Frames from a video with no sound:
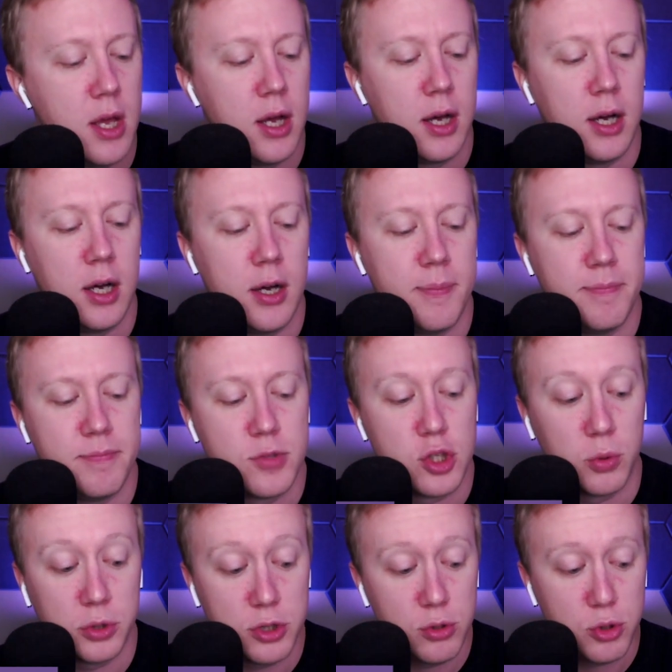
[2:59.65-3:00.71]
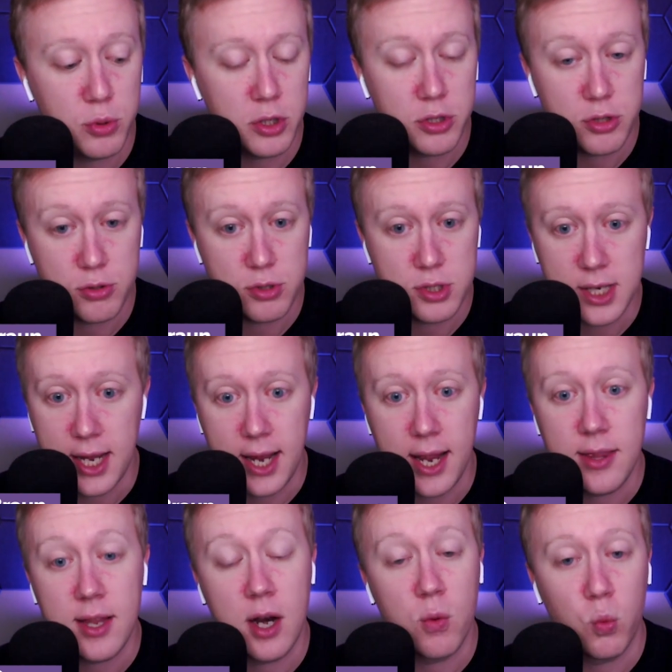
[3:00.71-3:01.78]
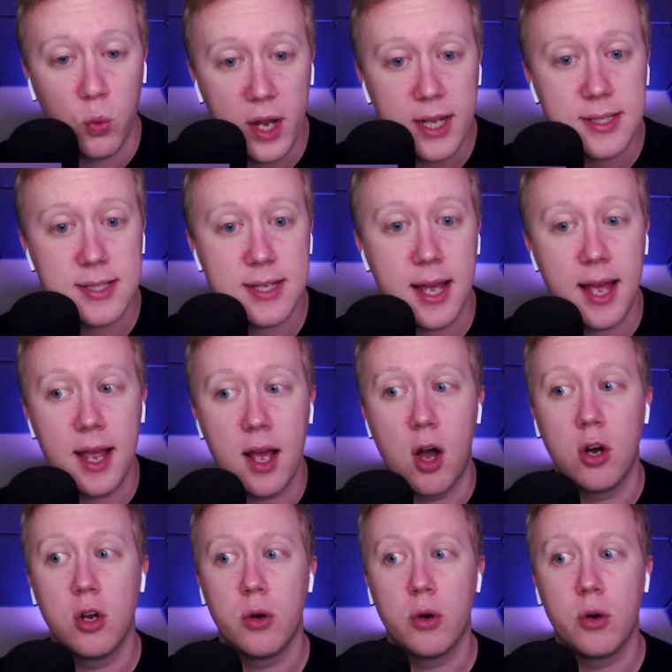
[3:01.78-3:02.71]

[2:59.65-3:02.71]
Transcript: Um, so we'll do Twitter Tuesday, and then on Wednesday I'll go